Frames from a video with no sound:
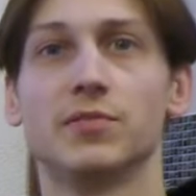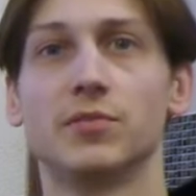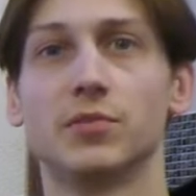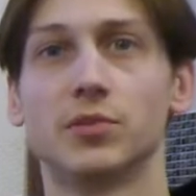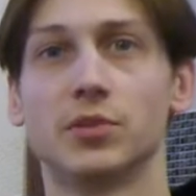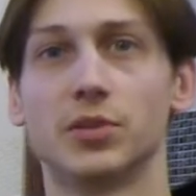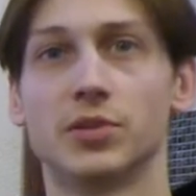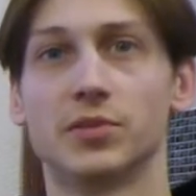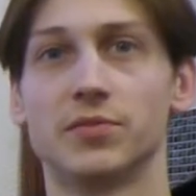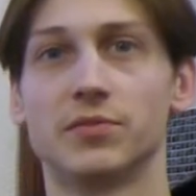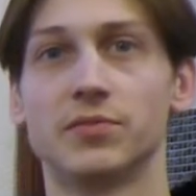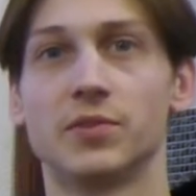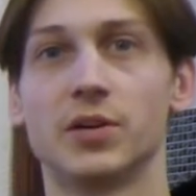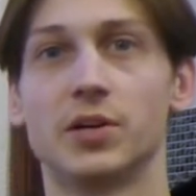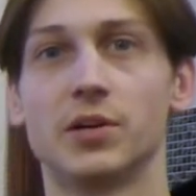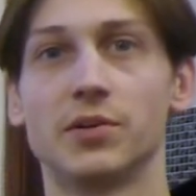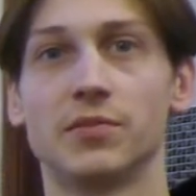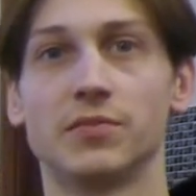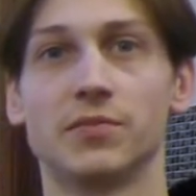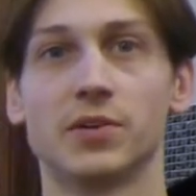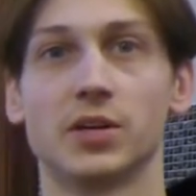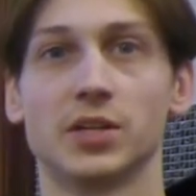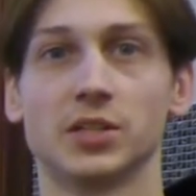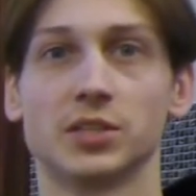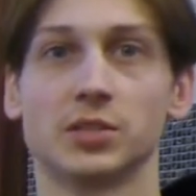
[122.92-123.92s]
for a very
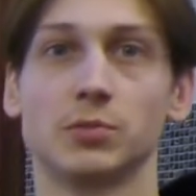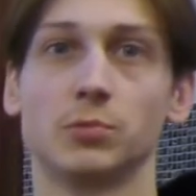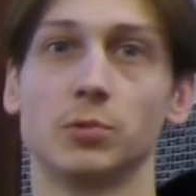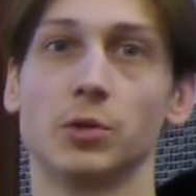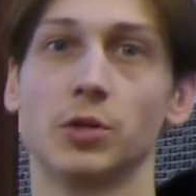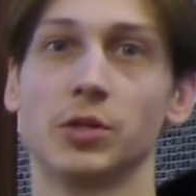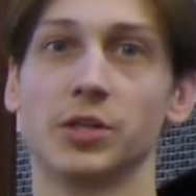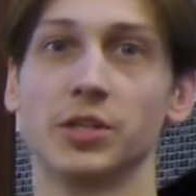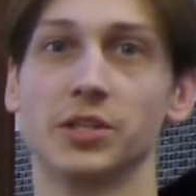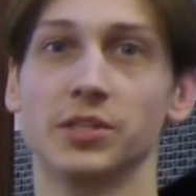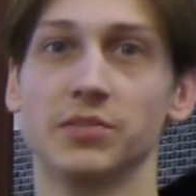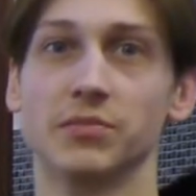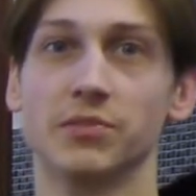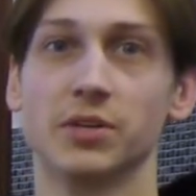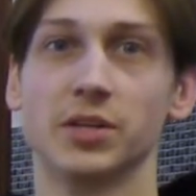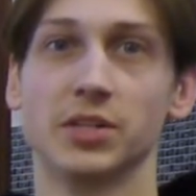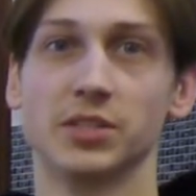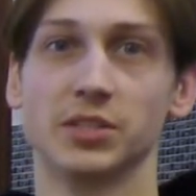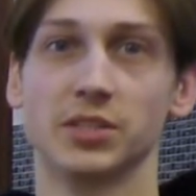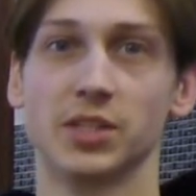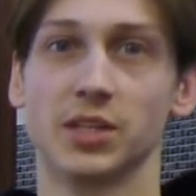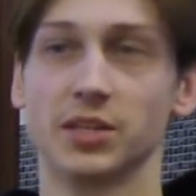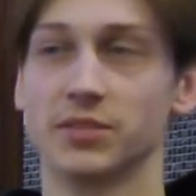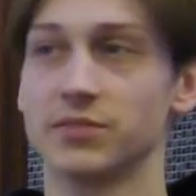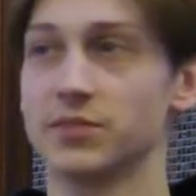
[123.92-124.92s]
fast working
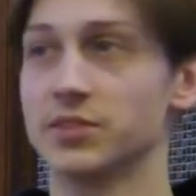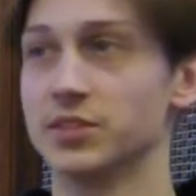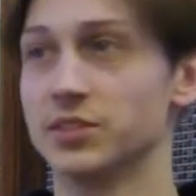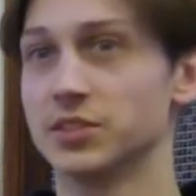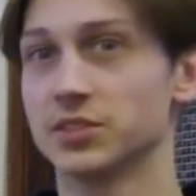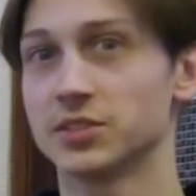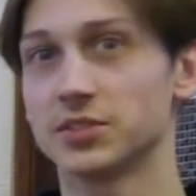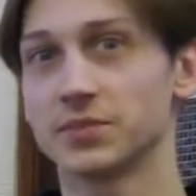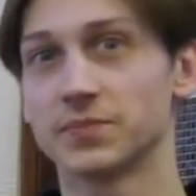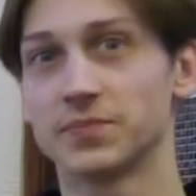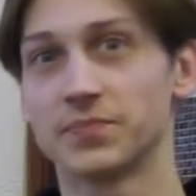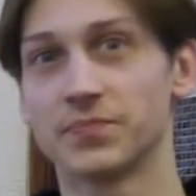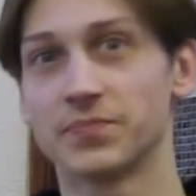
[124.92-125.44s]
device like this.